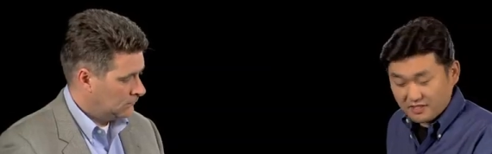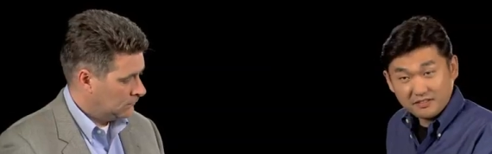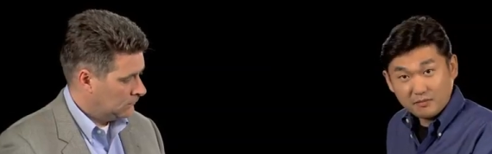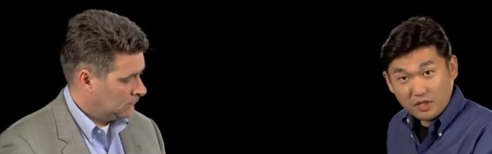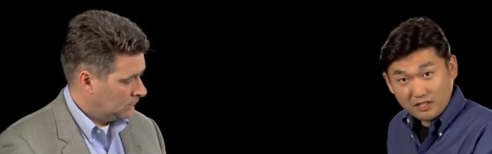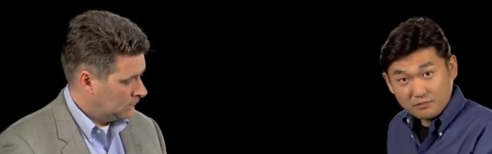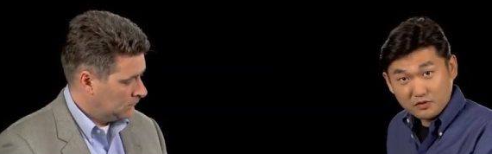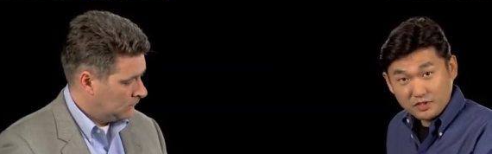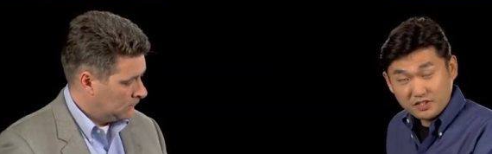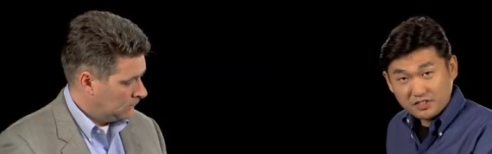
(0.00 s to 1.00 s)
Speaker 1: see on the bottom
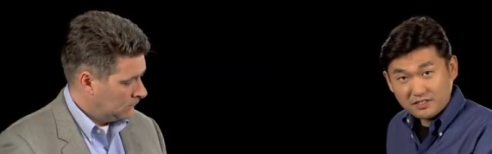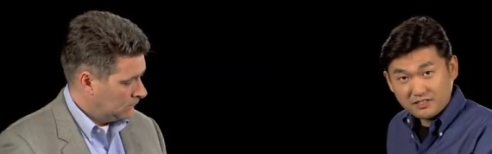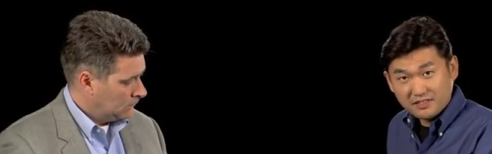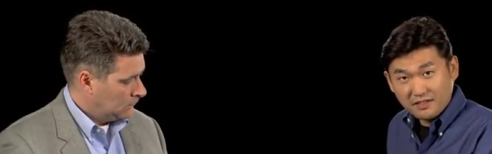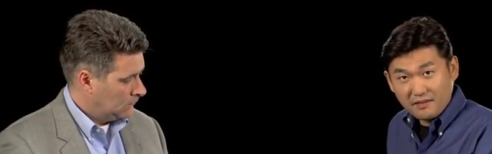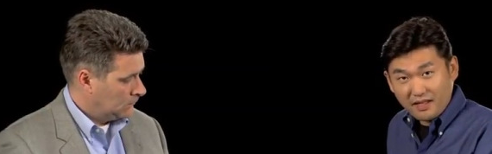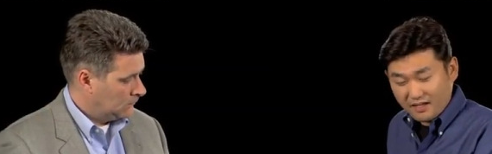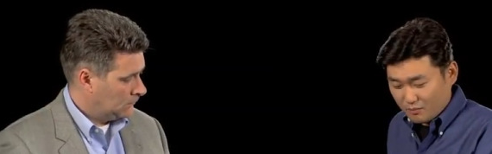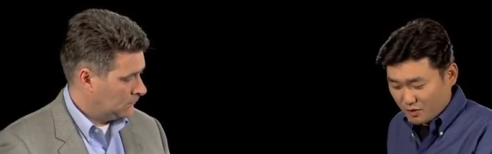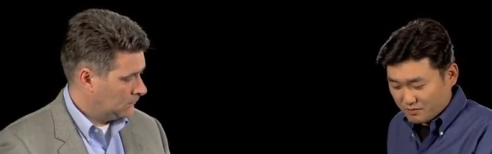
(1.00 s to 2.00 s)
switches,
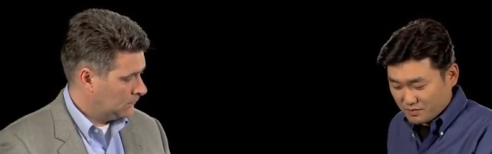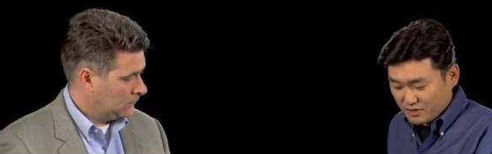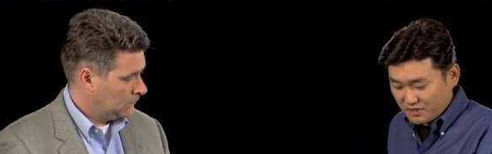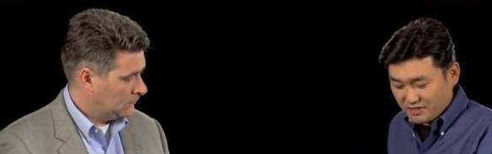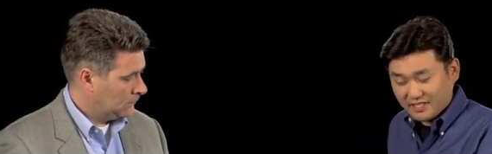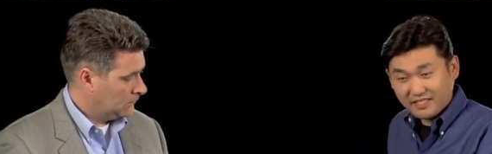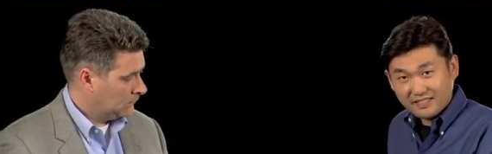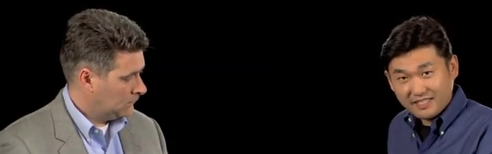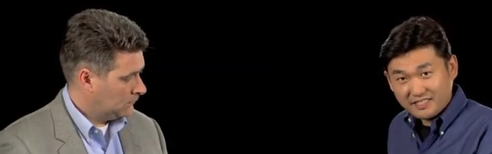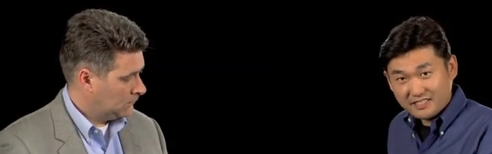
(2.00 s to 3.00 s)
uh, bottom switch,
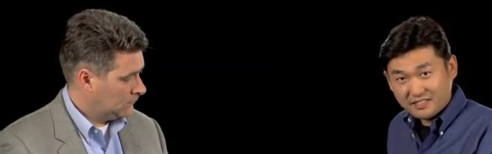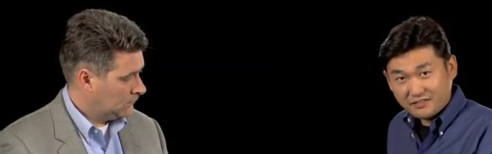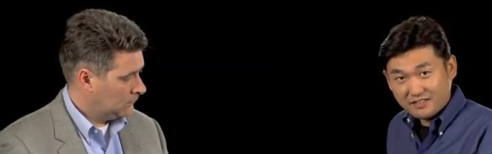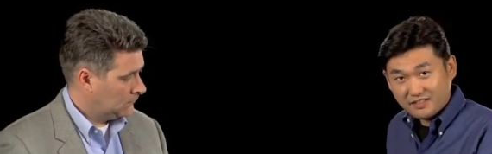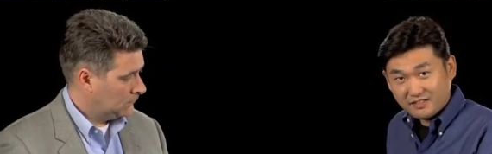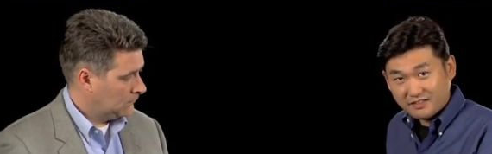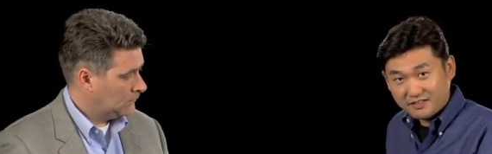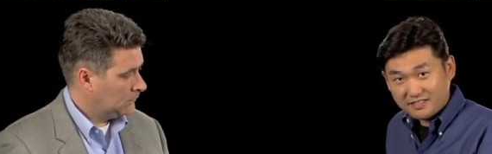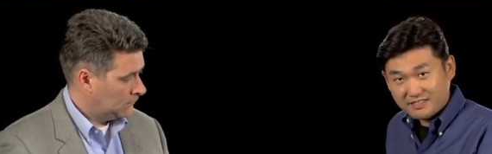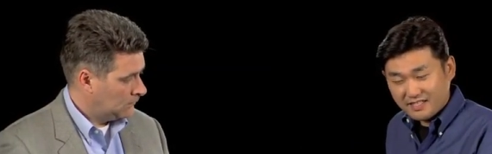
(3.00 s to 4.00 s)
and AC on the on
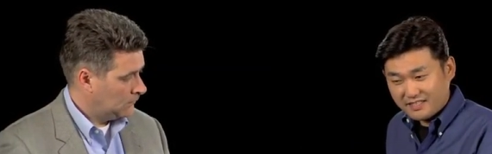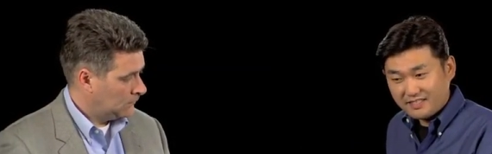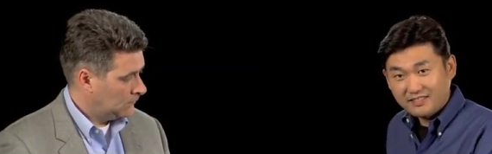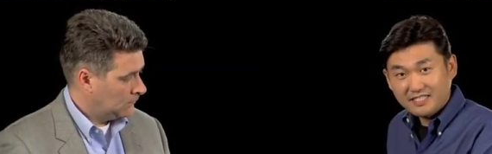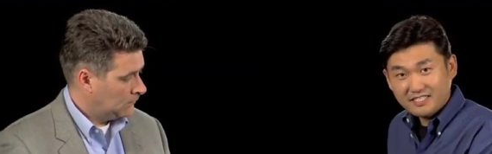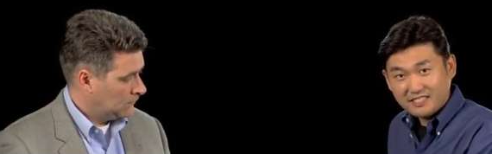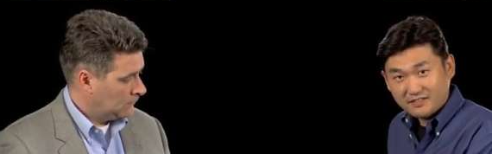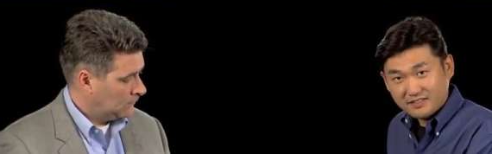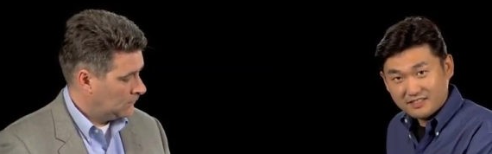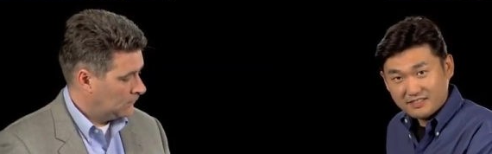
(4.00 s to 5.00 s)
this side and DC
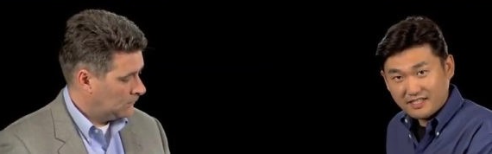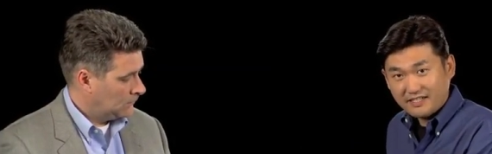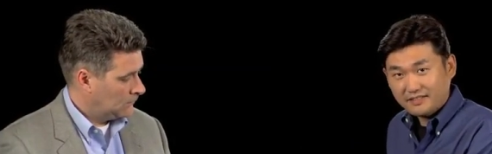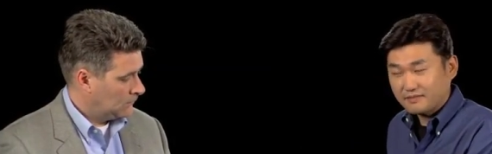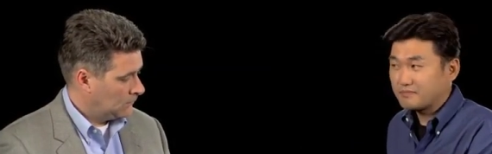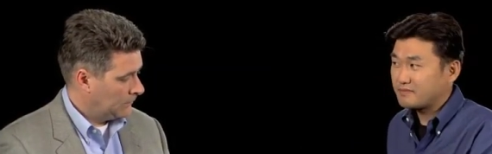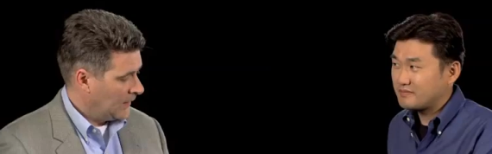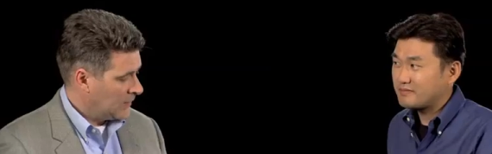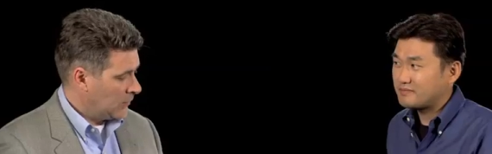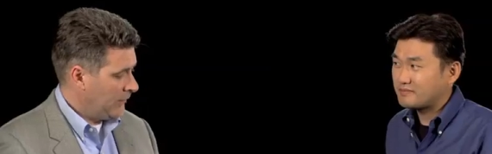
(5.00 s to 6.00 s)
on this side.
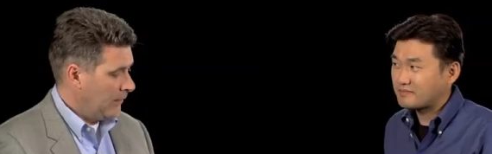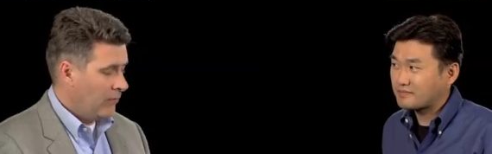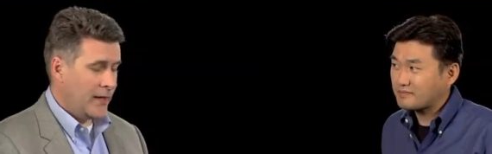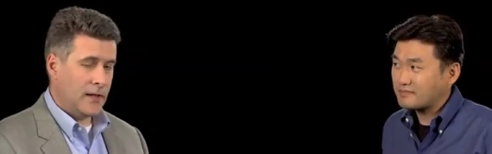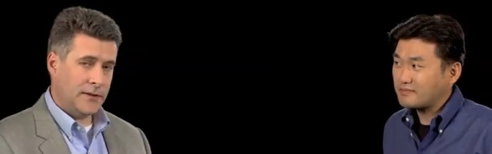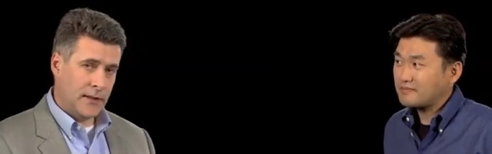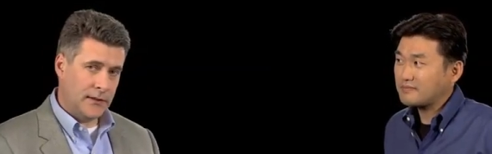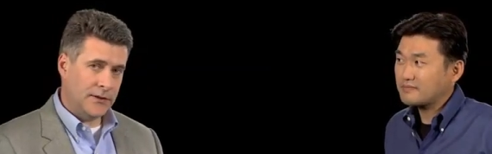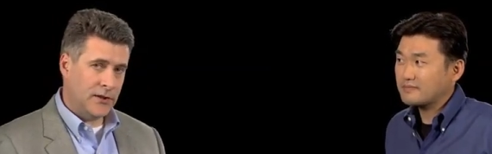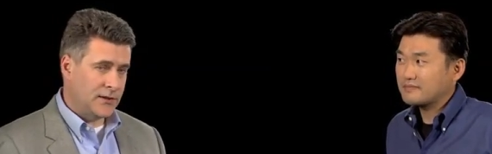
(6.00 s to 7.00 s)
Speaker 2: So if I'm running a
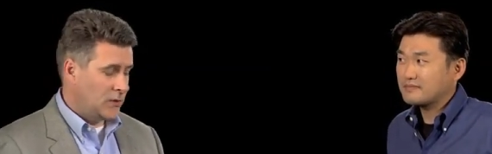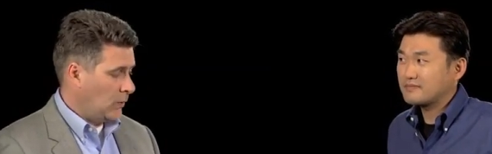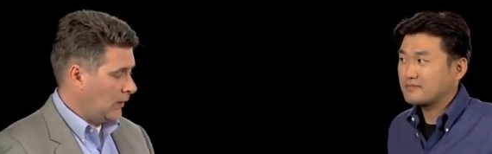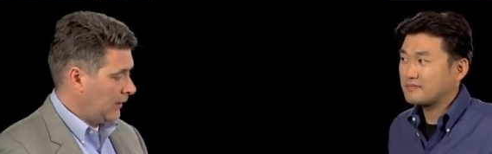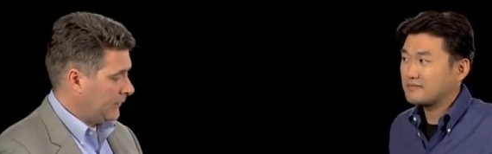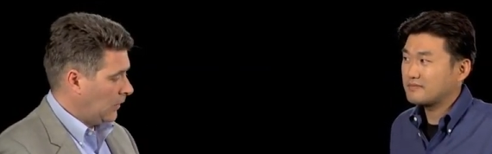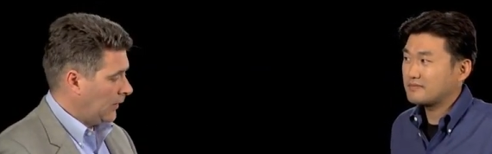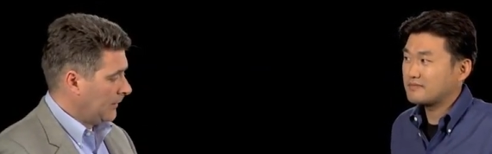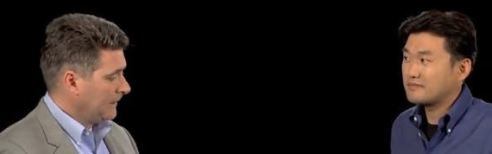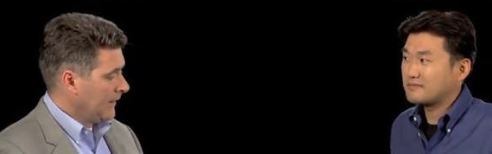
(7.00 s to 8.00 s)
data center where I've
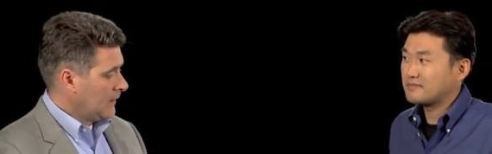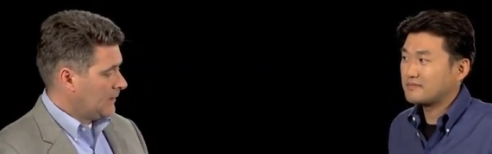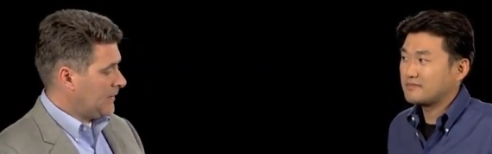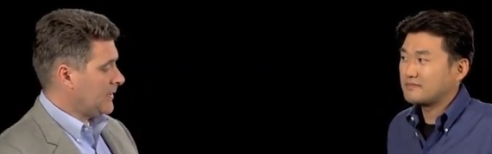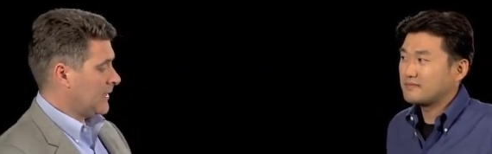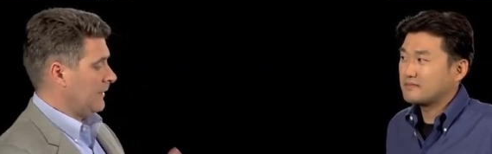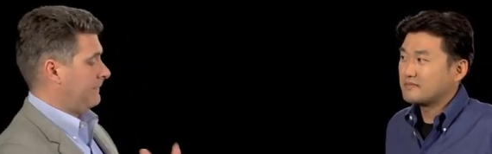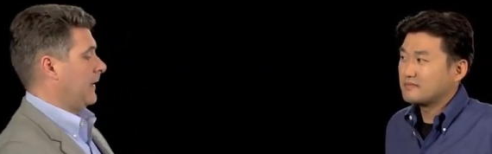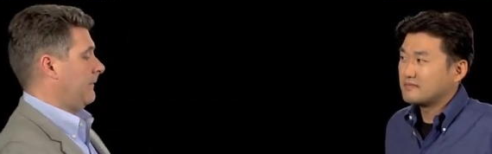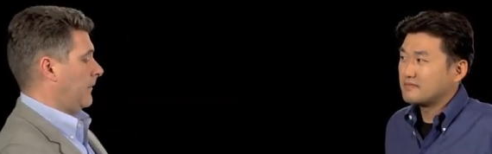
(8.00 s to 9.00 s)
got DC
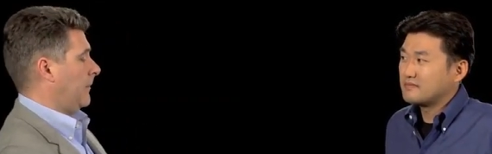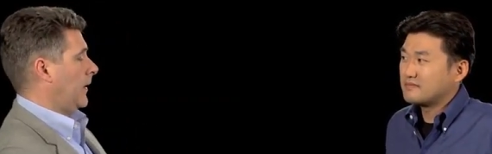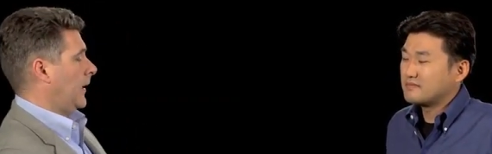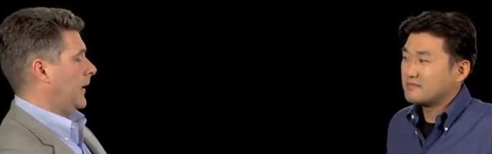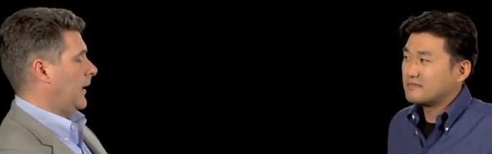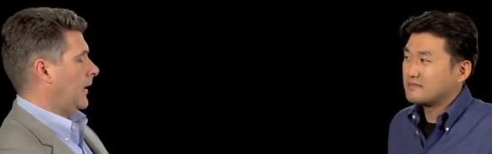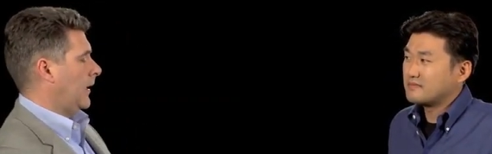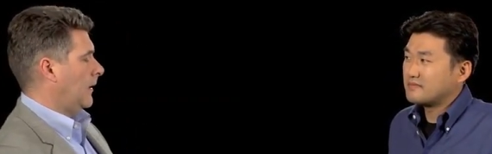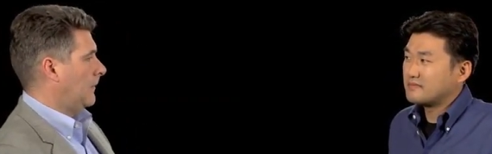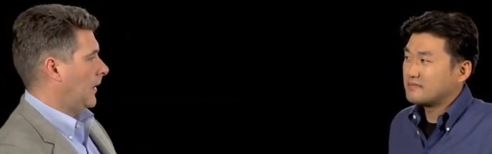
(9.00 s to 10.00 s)
fed from my,
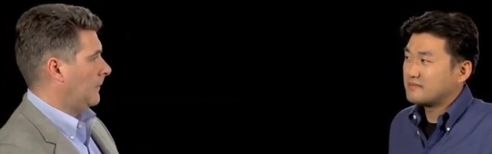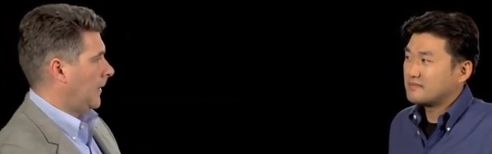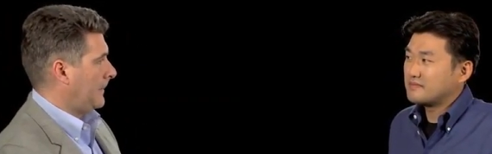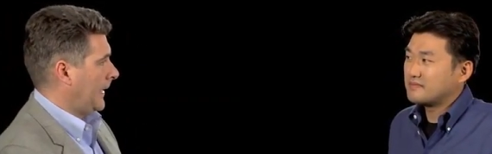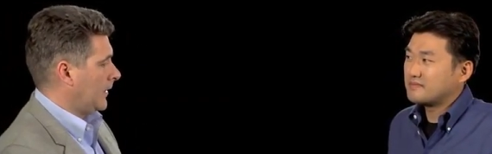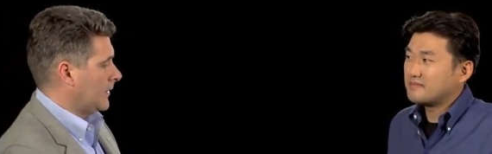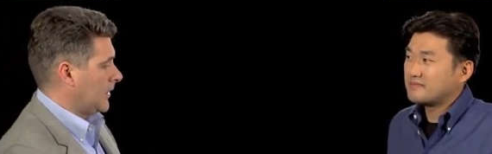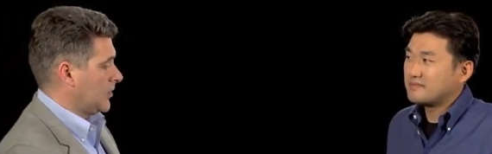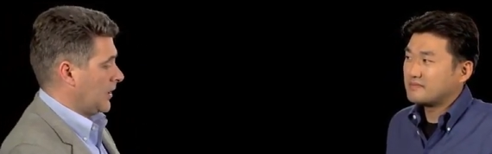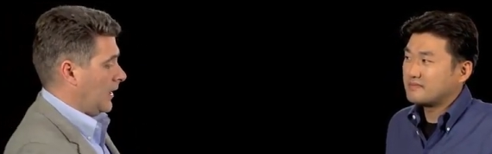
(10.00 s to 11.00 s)
uh, my, my, power
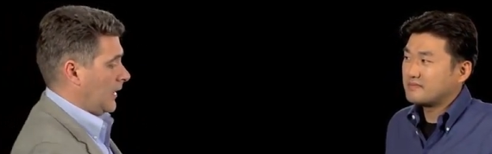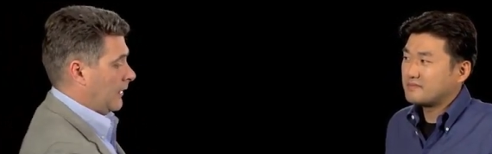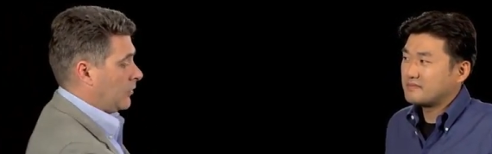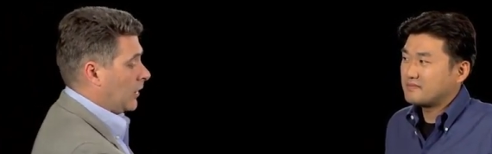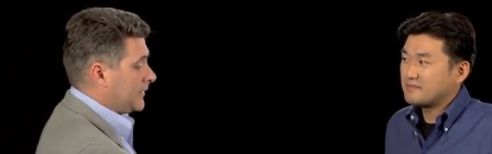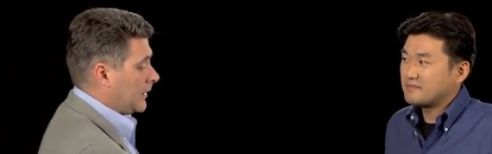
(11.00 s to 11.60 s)
conditioner and I've got a